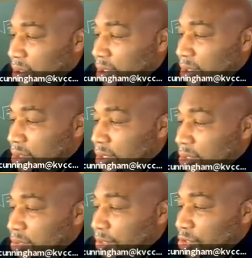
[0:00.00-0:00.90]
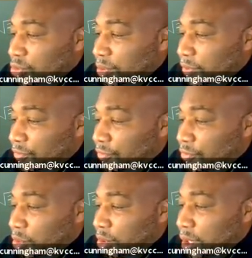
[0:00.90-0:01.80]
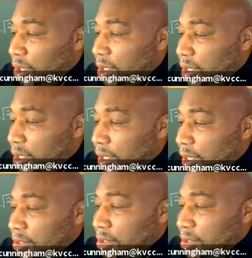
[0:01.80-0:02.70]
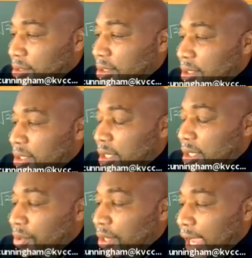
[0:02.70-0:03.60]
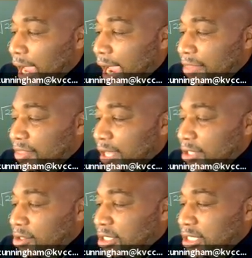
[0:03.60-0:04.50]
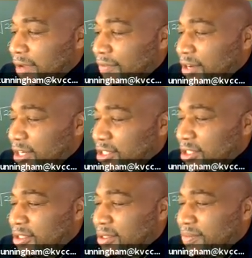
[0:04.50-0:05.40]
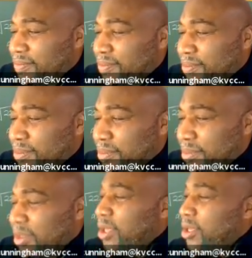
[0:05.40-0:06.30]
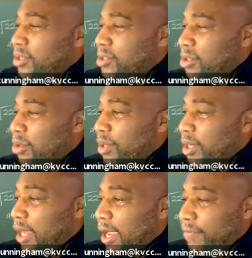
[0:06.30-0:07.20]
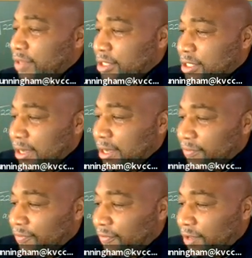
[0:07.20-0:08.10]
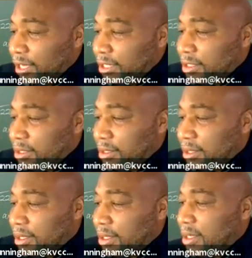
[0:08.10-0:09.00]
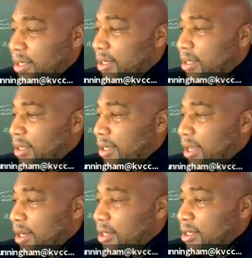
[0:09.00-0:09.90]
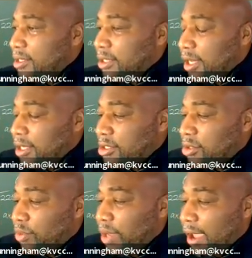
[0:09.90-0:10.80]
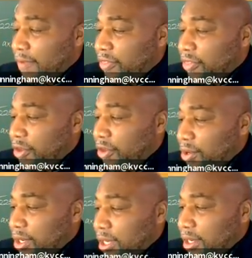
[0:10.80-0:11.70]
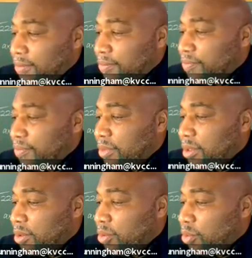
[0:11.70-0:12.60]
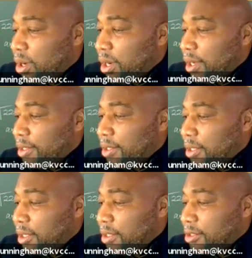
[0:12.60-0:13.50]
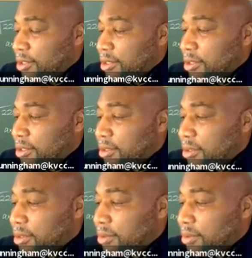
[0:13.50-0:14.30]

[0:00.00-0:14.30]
This gives me 24 inches. I'm going to add that to the 7 inches. So we have the 7 feet. And in this case, we have 31 inches.